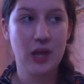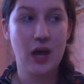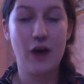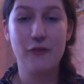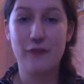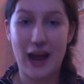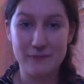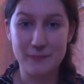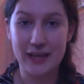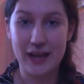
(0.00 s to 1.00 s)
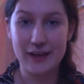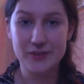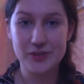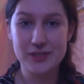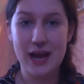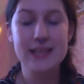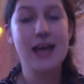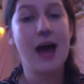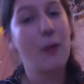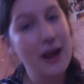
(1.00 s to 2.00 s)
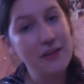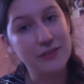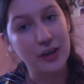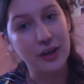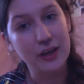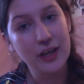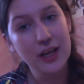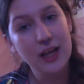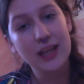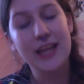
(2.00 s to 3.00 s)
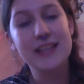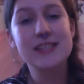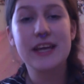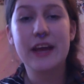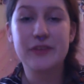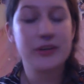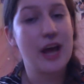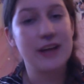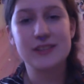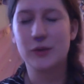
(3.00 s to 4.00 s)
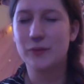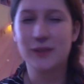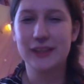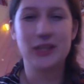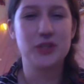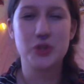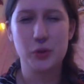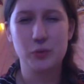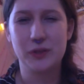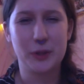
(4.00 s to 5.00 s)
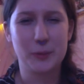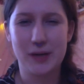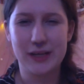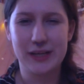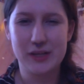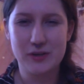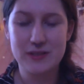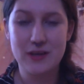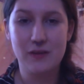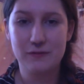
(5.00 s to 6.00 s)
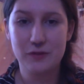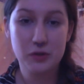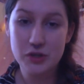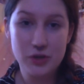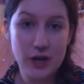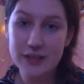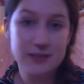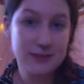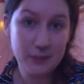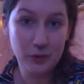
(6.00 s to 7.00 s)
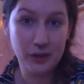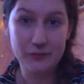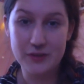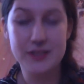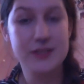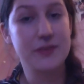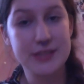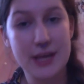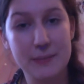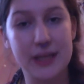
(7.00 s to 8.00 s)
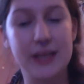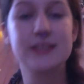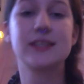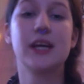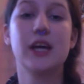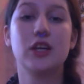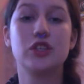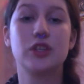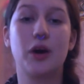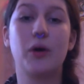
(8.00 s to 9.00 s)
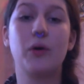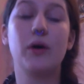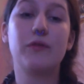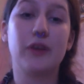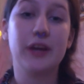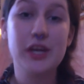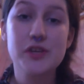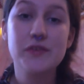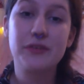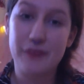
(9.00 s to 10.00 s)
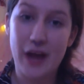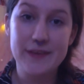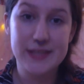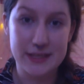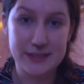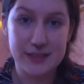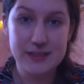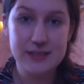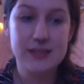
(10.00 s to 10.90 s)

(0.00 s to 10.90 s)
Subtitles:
a 5-minute exercise. However, let's say if you're not still feeling in tune with your body and yourself, you could try to double it, for instance, for 10 minutes. So for each of your 5 senses,